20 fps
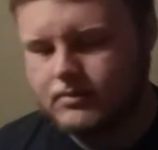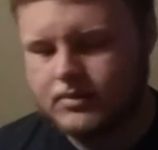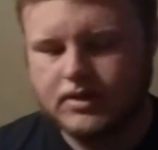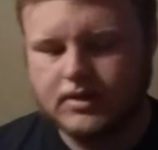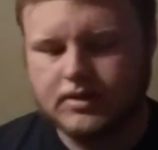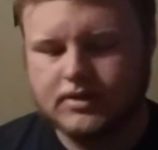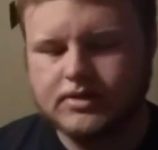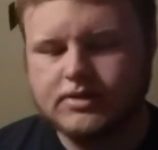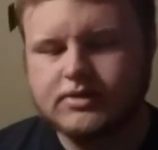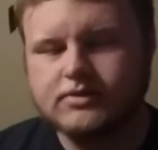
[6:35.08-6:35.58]

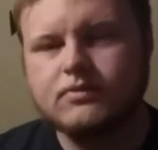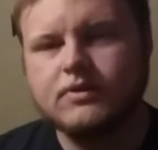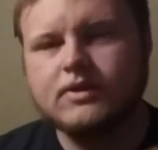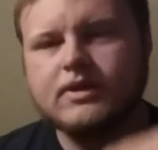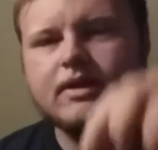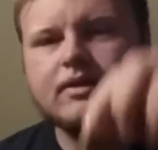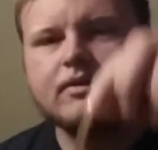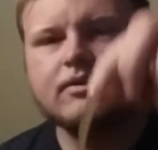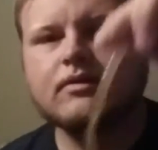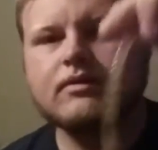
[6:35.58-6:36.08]
But this is
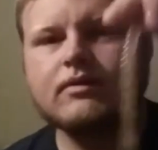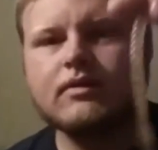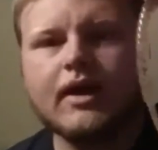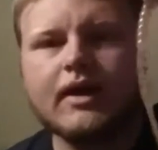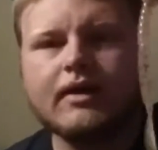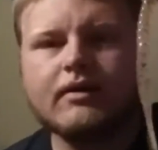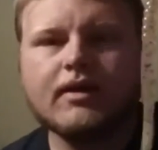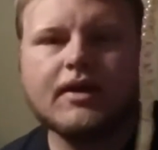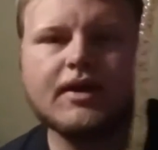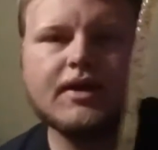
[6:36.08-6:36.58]
what they look
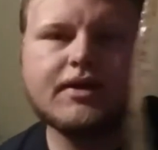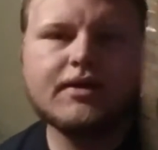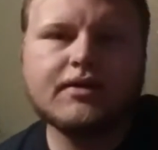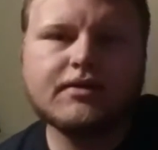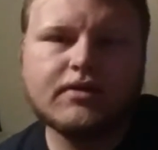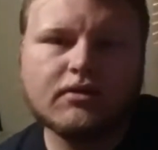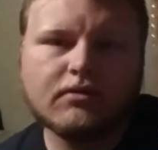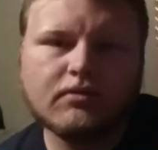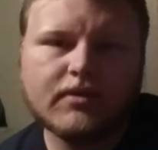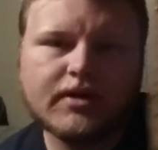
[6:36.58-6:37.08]
like right
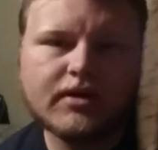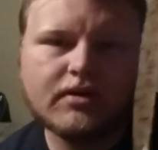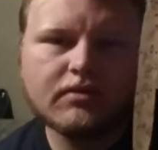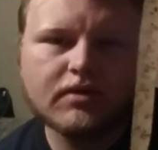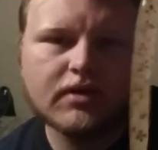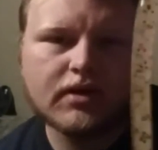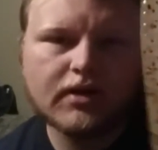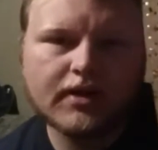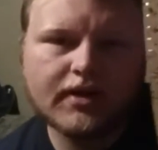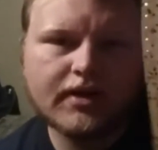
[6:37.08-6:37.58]
here. They're
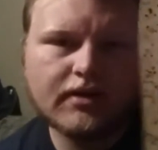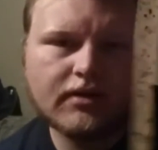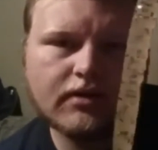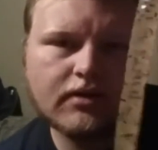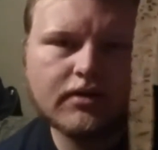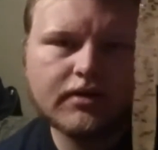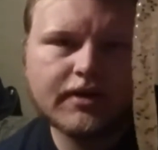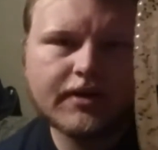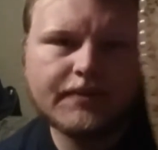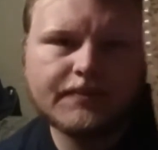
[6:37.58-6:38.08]
real clear
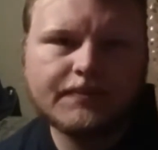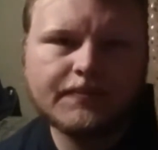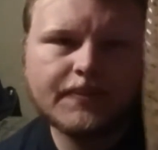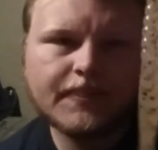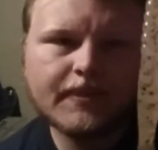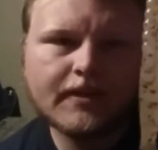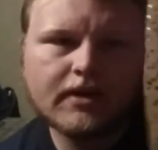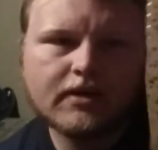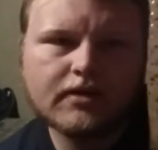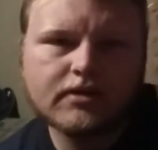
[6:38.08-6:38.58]
looking.
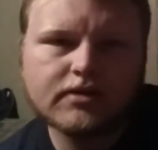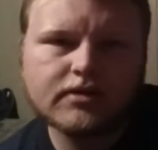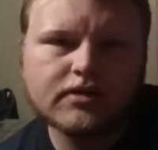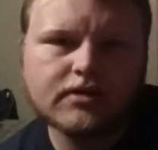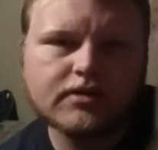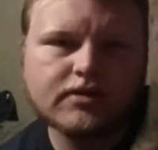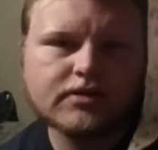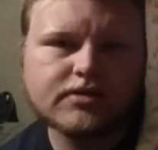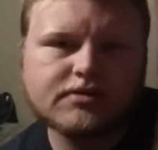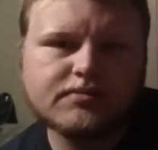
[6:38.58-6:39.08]

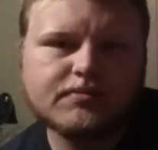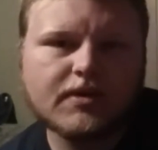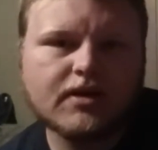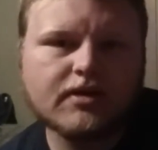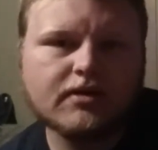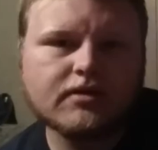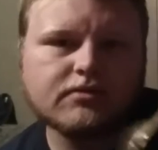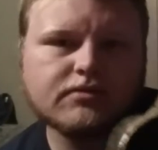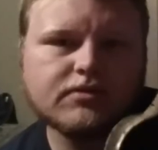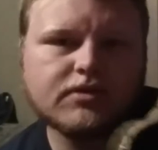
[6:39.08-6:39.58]

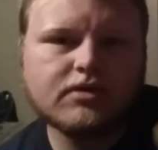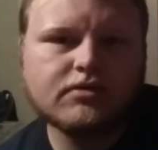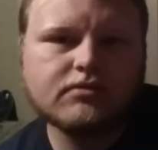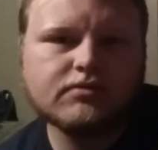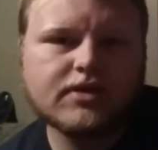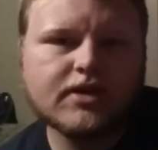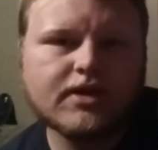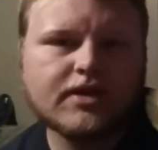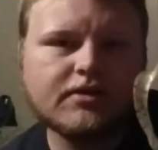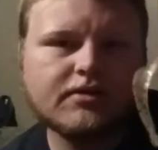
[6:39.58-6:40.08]
Speckled
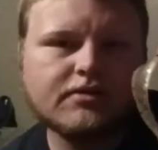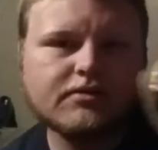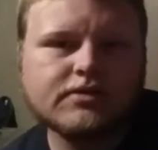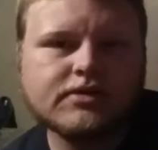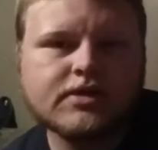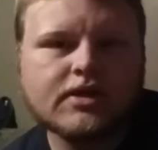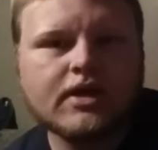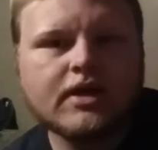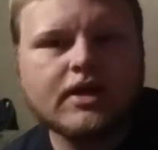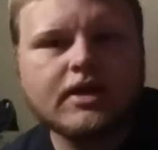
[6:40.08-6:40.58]

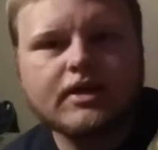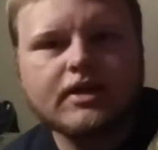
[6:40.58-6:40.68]
U-tails.